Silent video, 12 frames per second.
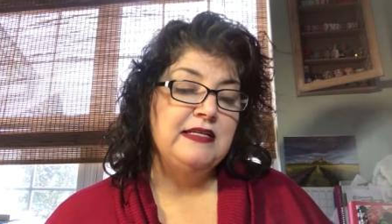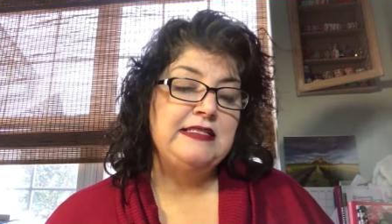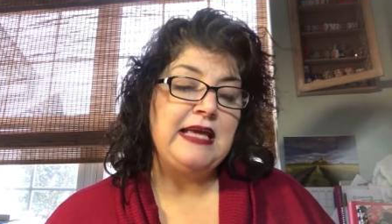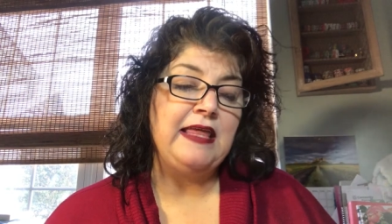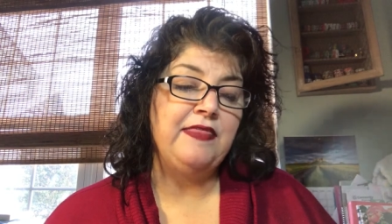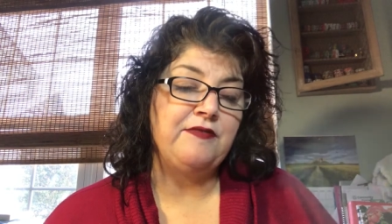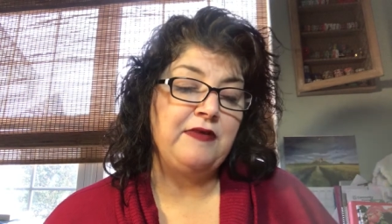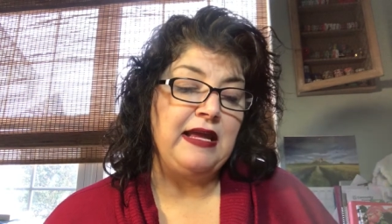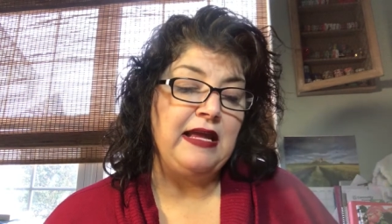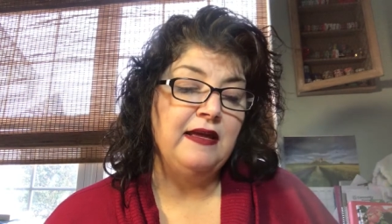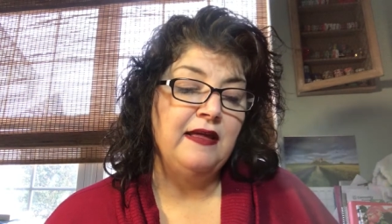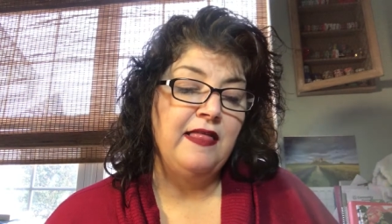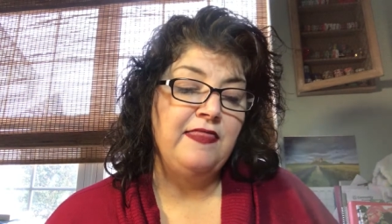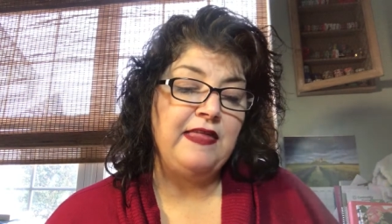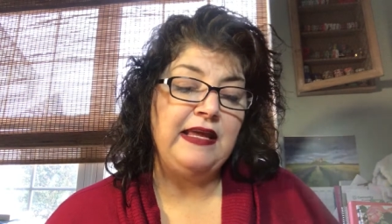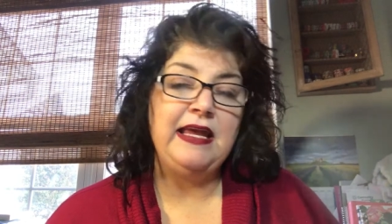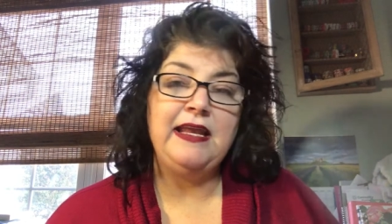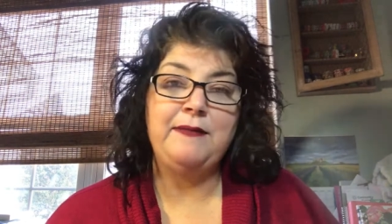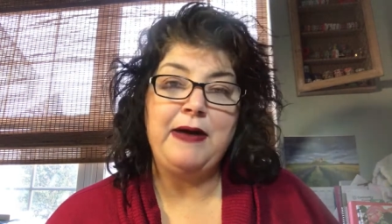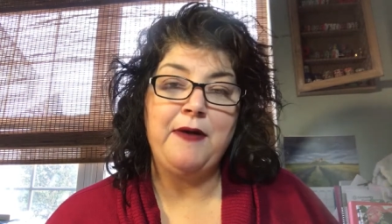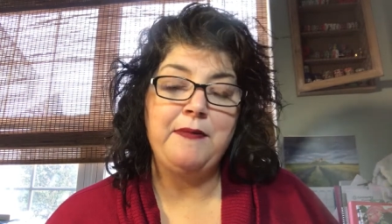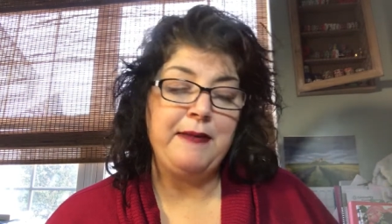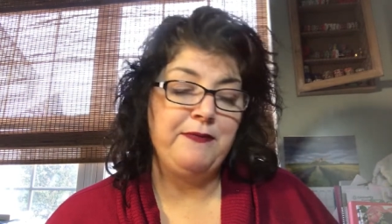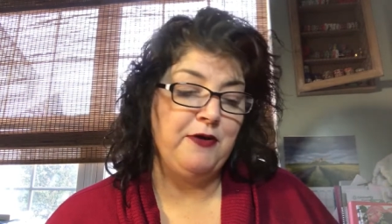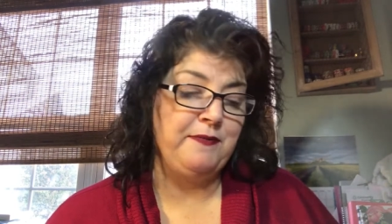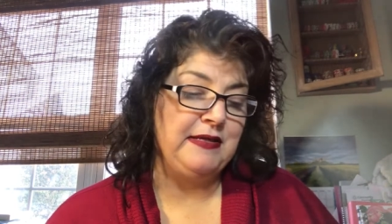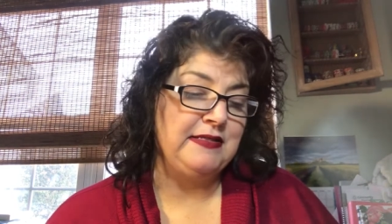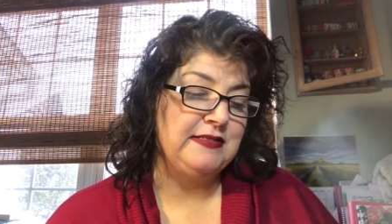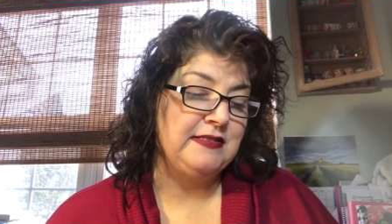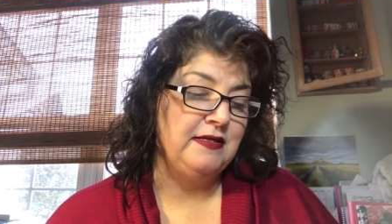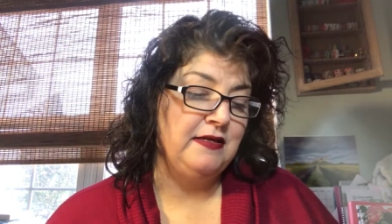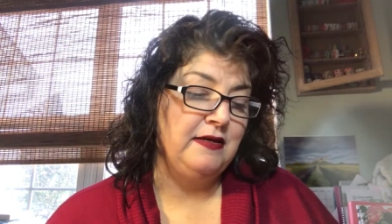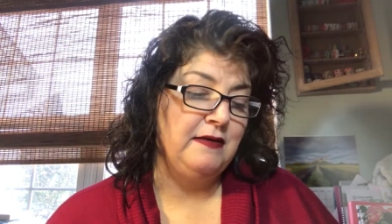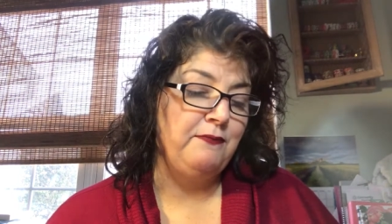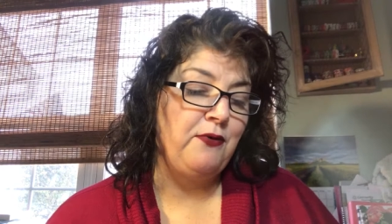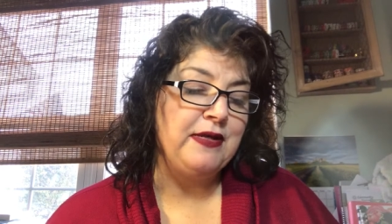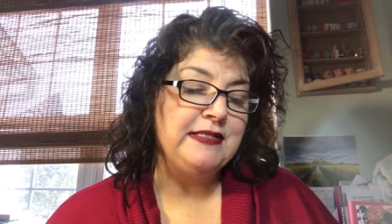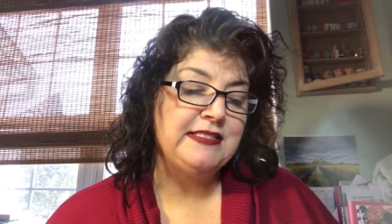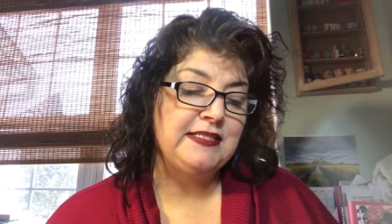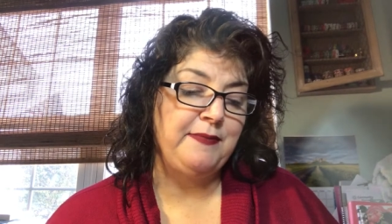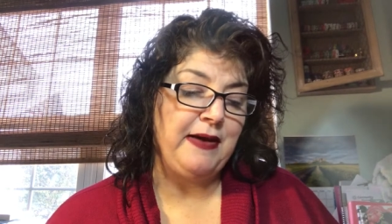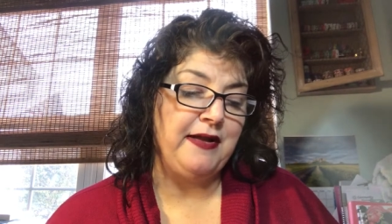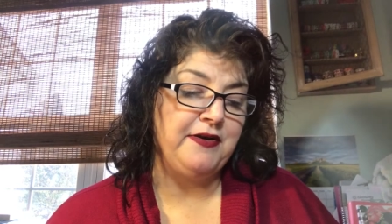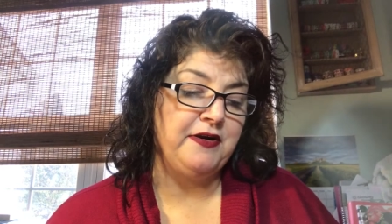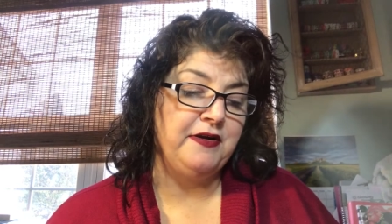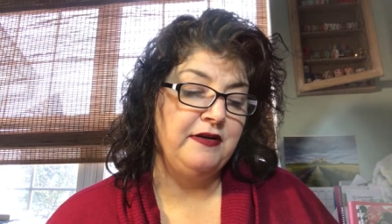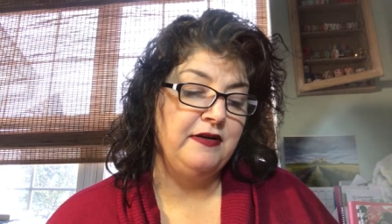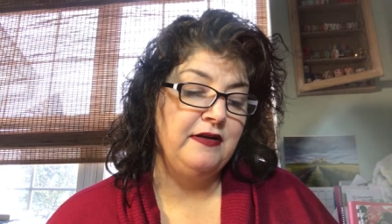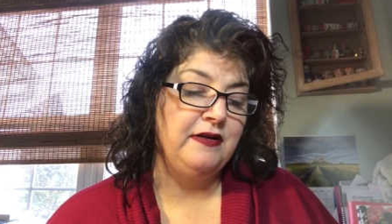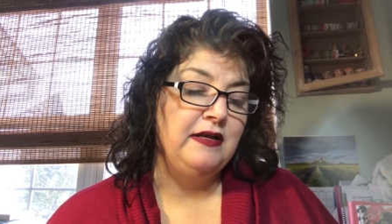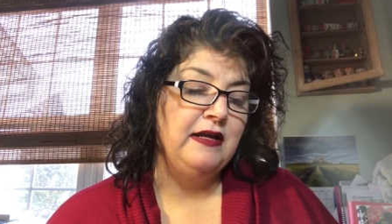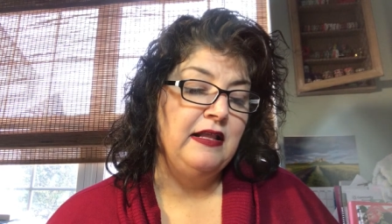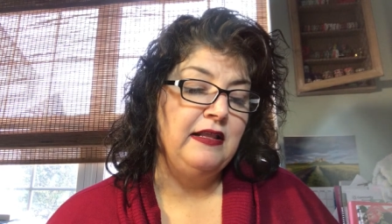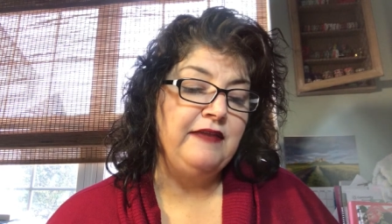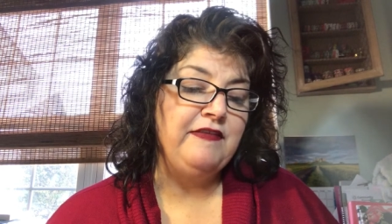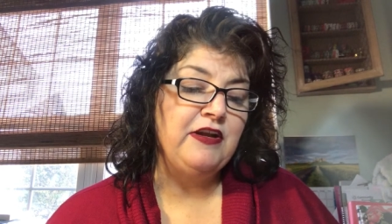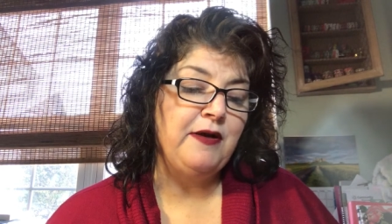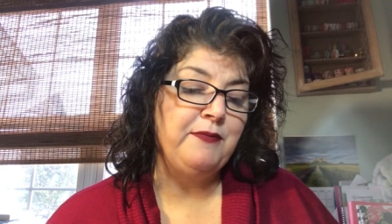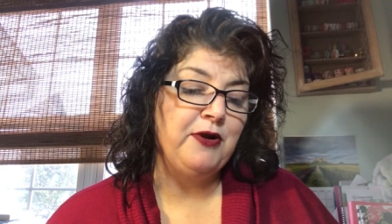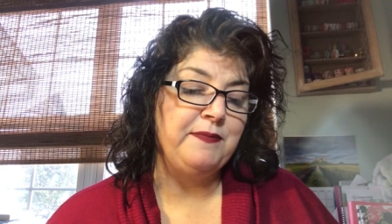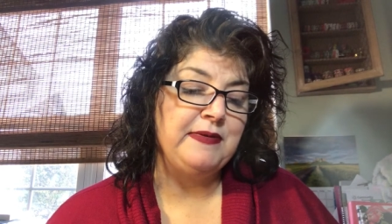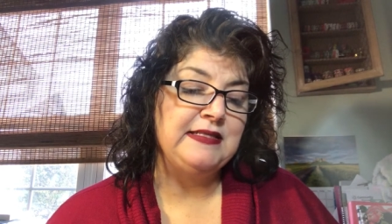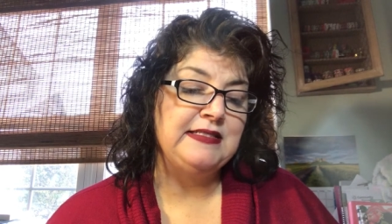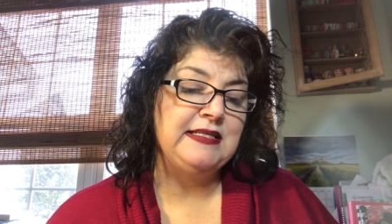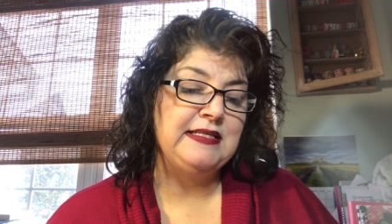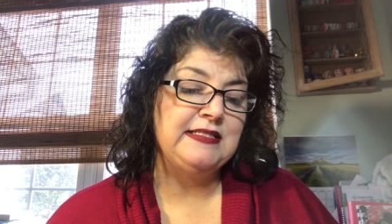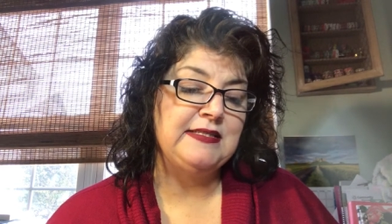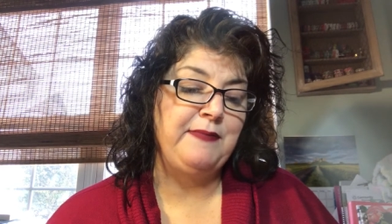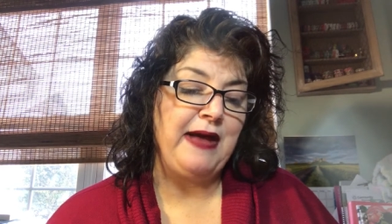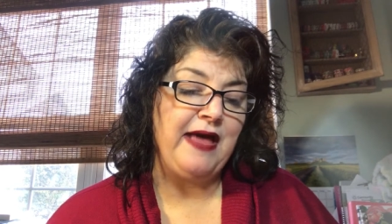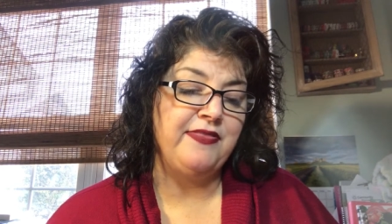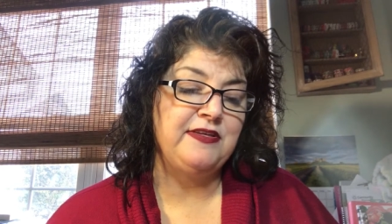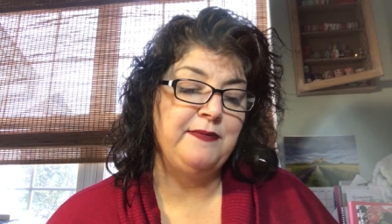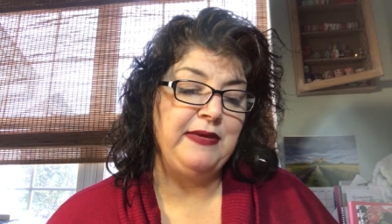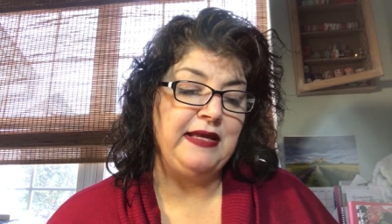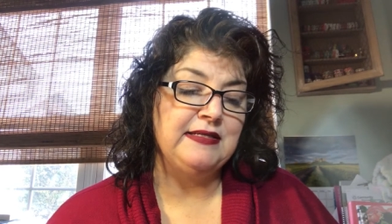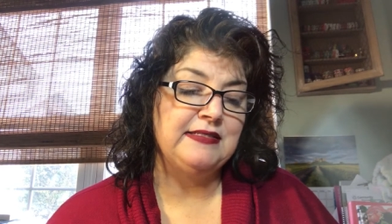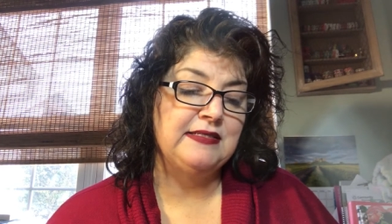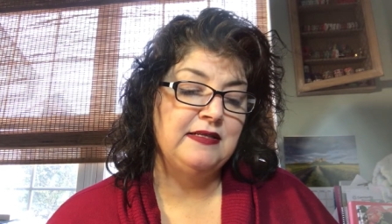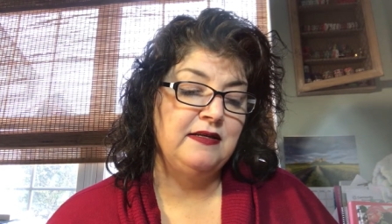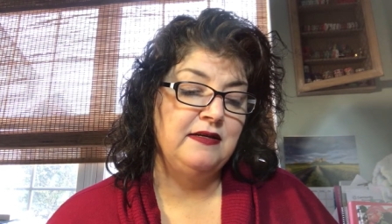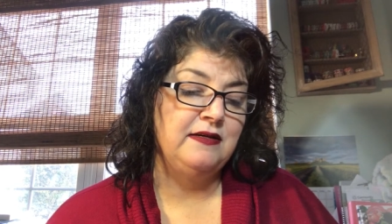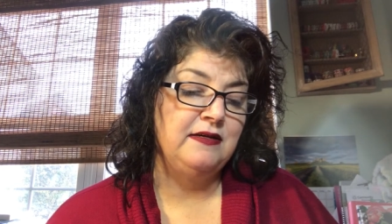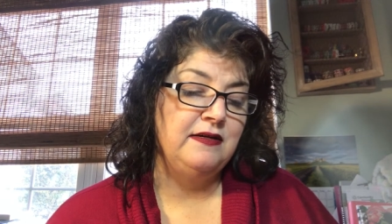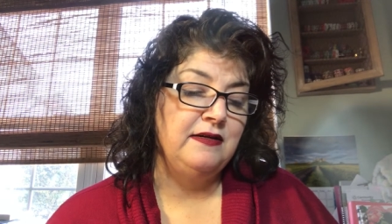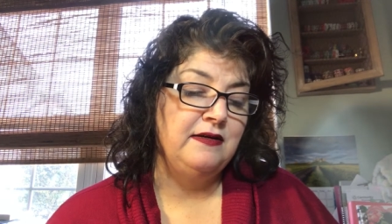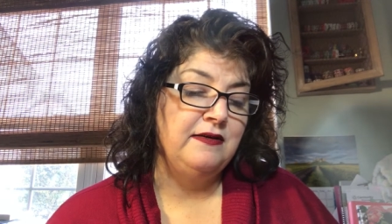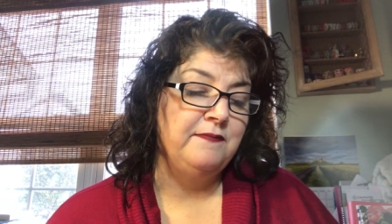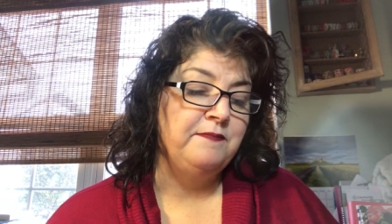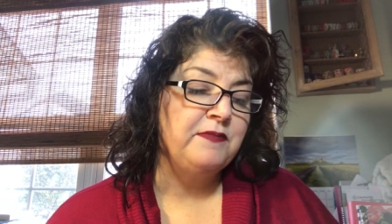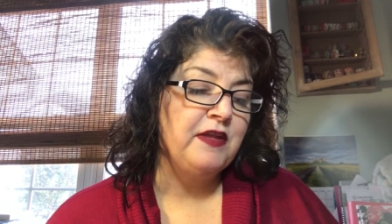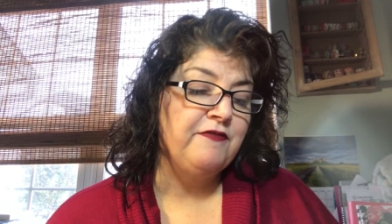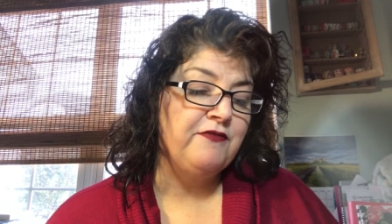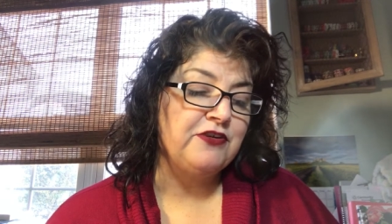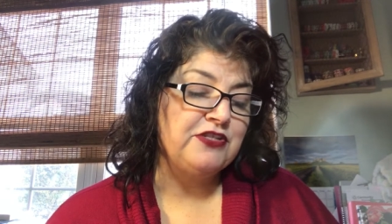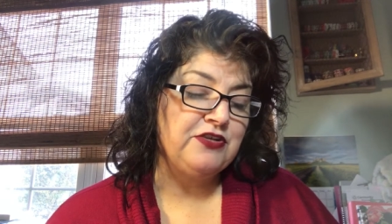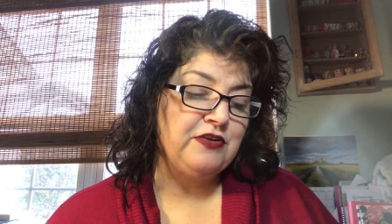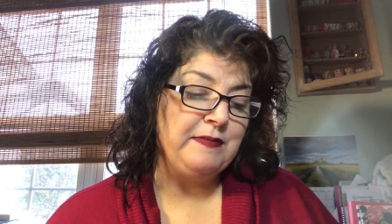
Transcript: Day 3 thinking about my purpose. Points to ponder. Living on purpose is the path to peace. Verse to